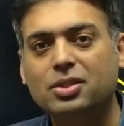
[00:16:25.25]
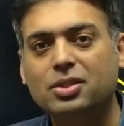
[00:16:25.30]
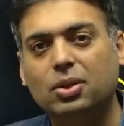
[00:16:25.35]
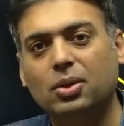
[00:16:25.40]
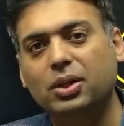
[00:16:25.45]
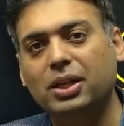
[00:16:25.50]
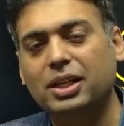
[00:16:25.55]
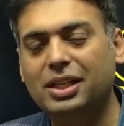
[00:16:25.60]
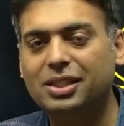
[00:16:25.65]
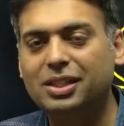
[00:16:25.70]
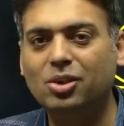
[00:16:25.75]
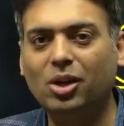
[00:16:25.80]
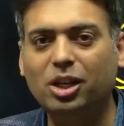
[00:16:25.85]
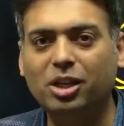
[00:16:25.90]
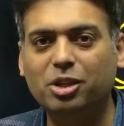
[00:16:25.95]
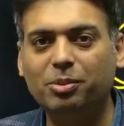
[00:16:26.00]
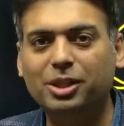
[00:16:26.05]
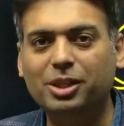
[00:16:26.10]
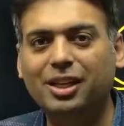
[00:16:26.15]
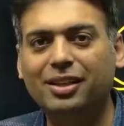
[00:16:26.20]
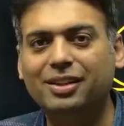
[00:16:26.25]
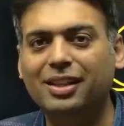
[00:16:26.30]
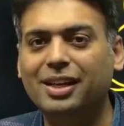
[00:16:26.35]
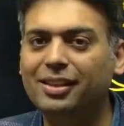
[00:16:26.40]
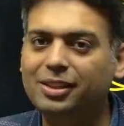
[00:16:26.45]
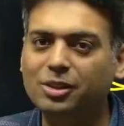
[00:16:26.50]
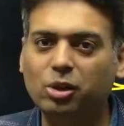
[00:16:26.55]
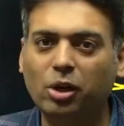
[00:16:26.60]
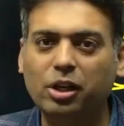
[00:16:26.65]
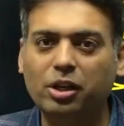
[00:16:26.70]
So it is going to be there.
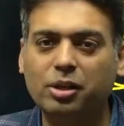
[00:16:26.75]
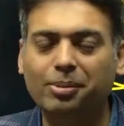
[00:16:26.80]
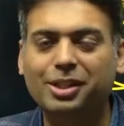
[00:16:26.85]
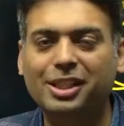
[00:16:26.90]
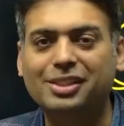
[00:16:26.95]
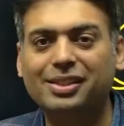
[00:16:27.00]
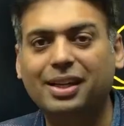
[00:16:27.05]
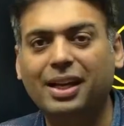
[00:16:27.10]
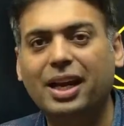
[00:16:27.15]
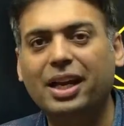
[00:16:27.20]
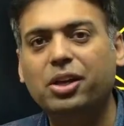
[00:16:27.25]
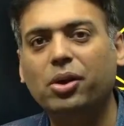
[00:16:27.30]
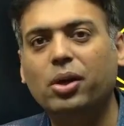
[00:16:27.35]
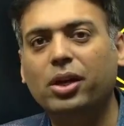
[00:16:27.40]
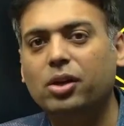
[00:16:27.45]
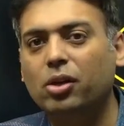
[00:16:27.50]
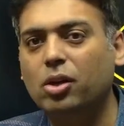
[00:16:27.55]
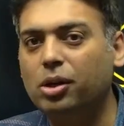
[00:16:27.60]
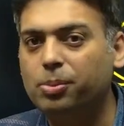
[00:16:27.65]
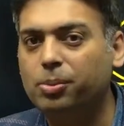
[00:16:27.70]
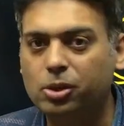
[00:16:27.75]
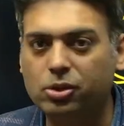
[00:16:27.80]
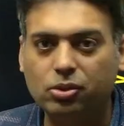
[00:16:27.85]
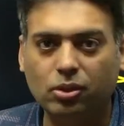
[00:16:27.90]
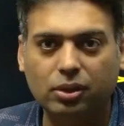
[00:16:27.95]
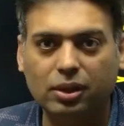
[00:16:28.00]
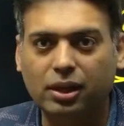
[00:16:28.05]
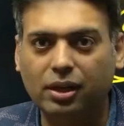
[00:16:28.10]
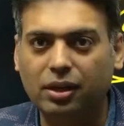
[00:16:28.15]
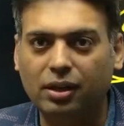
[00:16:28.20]
That is going to be the scenario in
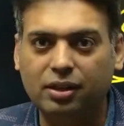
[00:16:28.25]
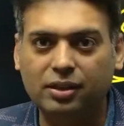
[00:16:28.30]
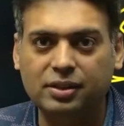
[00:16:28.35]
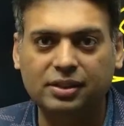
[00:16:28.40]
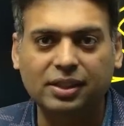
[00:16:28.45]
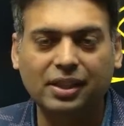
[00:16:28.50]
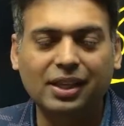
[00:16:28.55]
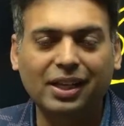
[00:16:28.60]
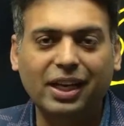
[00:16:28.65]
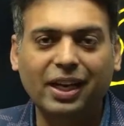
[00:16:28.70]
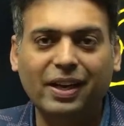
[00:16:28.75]
almost all the countries.